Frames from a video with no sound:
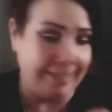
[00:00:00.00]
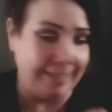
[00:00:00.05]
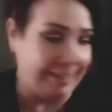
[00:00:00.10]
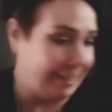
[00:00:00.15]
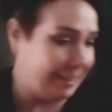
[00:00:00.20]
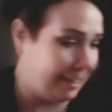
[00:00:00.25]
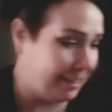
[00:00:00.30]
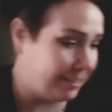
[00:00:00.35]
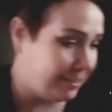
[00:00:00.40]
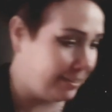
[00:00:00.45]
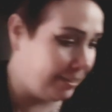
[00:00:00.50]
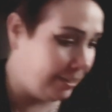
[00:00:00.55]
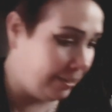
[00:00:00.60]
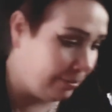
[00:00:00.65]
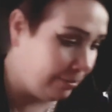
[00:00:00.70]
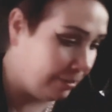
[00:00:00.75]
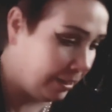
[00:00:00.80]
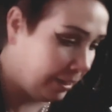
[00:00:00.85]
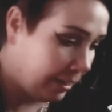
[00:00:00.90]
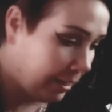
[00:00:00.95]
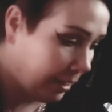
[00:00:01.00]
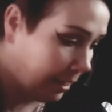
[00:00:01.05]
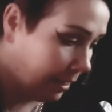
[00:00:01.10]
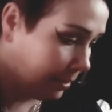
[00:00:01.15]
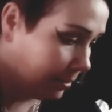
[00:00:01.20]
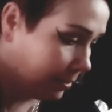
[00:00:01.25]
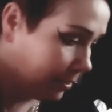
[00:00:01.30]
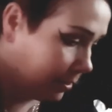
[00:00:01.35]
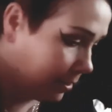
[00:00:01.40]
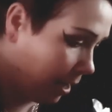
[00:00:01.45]
That's cute.
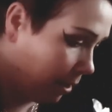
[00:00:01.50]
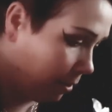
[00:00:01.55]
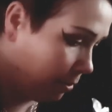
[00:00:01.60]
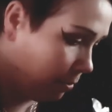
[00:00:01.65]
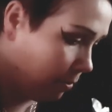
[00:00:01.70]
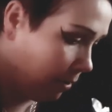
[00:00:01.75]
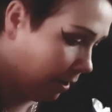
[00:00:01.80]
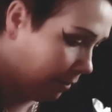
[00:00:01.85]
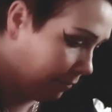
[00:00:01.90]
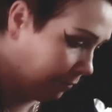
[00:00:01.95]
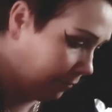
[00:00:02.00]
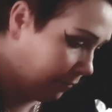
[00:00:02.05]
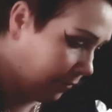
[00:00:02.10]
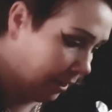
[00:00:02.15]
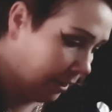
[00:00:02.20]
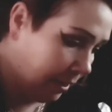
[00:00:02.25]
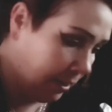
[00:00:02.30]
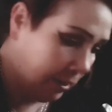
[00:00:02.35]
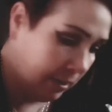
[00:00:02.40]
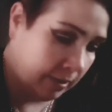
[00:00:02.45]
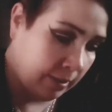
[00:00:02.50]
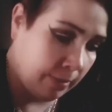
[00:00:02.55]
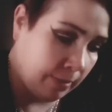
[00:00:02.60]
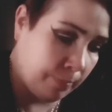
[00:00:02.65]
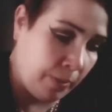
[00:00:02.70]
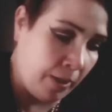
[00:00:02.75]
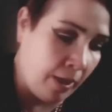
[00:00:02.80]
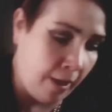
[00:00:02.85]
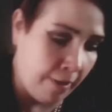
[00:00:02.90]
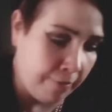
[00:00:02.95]
So I think
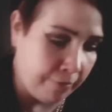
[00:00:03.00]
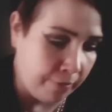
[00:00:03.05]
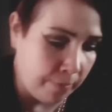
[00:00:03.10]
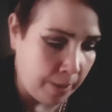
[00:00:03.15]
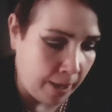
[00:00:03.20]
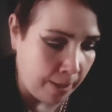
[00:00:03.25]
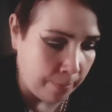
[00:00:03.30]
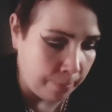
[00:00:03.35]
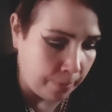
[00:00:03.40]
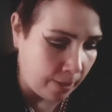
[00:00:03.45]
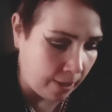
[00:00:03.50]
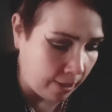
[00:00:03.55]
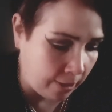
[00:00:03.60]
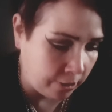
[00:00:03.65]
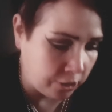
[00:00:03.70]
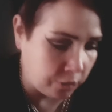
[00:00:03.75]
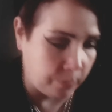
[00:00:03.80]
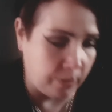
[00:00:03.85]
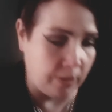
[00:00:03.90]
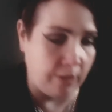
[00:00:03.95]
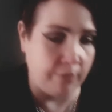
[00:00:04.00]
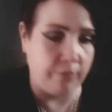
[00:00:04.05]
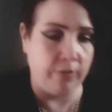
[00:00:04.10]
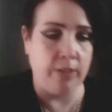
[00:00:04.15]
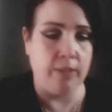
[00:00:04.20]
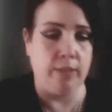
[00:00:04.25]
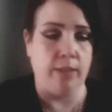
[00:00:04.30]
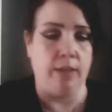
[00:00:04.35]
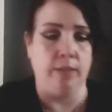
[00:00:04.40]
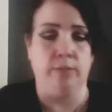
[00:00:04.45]
apart from our parchment, I
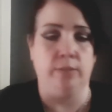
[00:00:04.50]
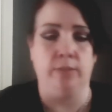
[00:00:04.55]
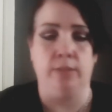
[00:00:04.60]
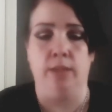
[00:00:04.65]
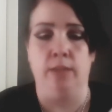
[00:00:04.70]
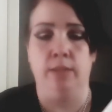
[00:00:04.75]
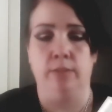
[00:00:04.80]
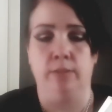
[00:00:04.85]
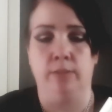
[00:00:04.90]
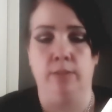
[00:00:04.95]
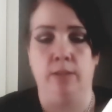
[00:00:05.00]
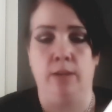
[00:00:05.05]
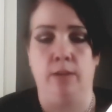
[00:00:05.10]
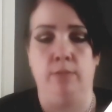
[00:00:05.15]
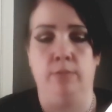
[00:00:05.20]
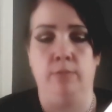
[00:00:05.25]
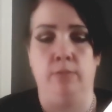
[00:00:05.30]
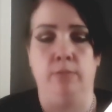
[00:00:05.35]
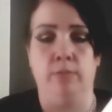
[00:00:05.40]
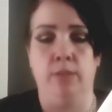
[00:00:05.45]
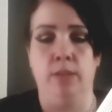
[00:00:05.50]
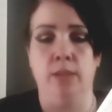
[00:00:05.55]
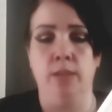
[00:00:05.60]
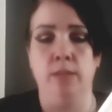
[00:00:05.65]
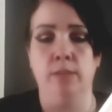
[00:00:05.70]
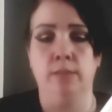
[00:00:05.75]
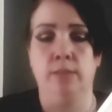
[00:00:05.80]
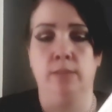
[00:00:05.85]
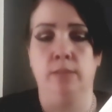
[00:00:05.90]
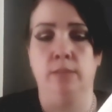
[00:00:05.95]
think that's it. So
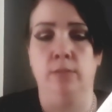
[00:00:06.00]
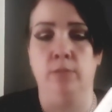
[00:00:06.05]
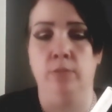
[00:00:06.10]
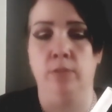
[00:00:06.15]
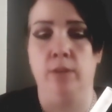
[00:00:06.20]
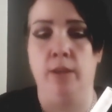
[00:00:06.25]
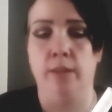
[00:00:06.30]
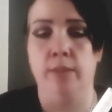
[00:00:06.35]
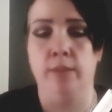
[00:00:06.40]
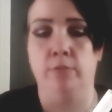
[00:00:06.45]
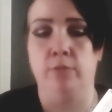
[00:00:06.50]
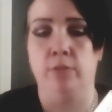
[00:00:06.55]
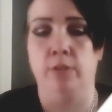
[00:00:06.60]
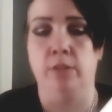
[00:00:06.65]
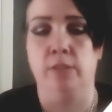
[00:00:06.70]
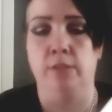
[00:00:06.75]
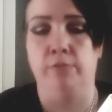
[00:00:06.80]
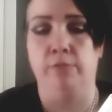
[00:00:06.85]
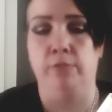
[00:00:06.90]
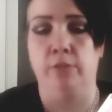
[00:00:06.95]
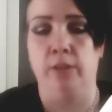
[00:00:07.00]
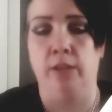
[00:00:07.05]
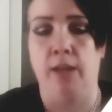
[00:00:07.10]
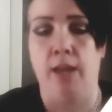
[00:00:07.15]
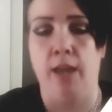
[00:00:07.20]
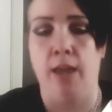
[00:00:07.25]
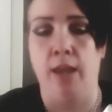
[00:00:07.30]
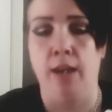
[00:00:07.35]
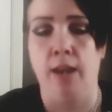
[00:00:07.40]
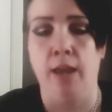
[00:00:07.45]
these look like they're on a different
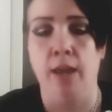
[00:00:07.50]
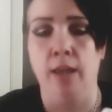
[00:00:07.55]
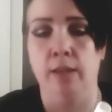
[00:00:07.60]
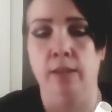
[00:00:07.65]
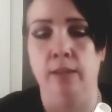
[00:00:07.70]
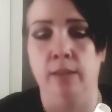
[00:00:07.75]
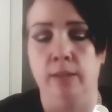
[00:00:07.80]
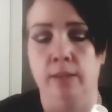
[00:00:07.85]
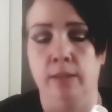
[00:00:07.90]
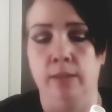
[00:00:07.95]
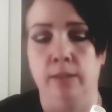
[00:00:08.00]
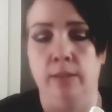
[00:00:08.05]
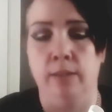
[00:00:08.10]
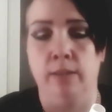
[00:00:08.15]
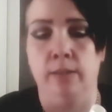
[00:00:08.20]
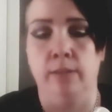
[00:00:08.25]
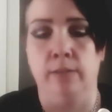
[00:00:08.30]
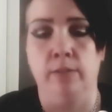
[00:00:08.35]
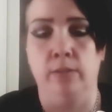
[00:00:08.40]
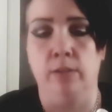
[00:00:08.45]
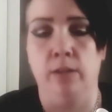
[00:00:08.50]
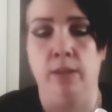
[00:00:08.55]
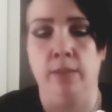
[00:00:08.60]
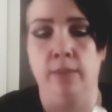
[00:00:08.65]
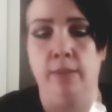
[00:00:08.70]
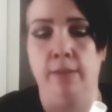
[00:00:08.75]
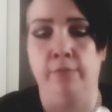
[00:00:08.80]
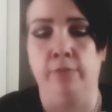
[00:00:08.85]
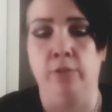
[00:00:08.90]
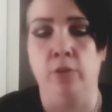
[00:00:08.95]
colour.
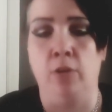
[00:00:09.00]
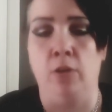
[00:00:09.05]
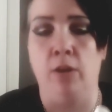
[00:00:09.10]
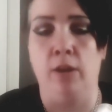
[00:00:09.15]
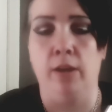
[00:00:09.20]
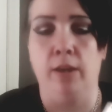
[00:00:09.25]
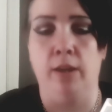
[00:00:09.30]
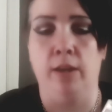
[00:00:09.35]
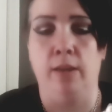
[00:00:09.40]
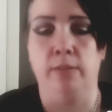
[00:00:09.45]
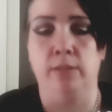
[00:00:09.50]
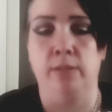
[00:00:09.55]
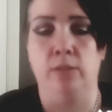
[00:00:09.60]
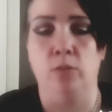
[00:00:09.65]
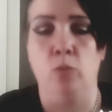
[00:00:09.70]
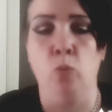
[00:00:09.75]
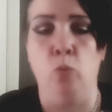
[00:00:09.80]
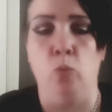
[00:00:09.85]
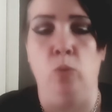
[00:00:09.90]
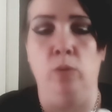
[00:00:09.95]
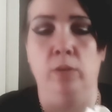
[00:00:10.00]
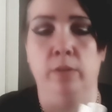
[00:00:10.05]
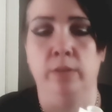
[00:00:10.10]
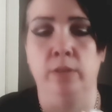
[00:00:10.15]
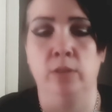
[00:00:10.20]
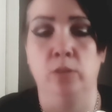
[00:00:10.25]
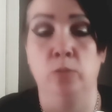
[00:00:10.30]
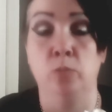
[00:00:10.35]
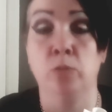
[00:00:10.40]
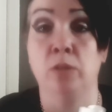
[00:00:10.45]
And they've got,
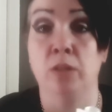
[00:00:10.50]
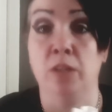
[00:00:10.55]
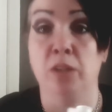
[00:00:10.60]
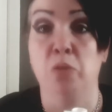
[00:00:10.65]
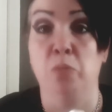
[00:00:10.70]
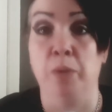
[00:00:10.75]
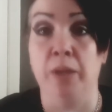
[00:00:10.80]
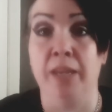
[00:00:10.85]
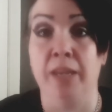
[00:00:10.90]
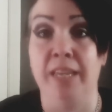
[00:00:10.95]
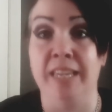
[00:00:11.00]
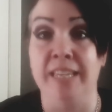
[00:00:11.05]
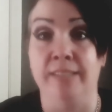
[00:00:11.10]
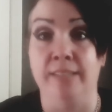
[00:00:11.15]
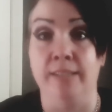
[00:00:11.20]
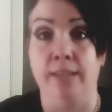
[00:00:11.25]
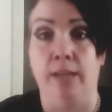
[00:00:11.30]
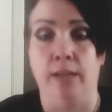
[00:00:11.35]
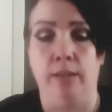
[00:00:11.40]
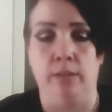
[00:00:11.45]
this was a little bit easier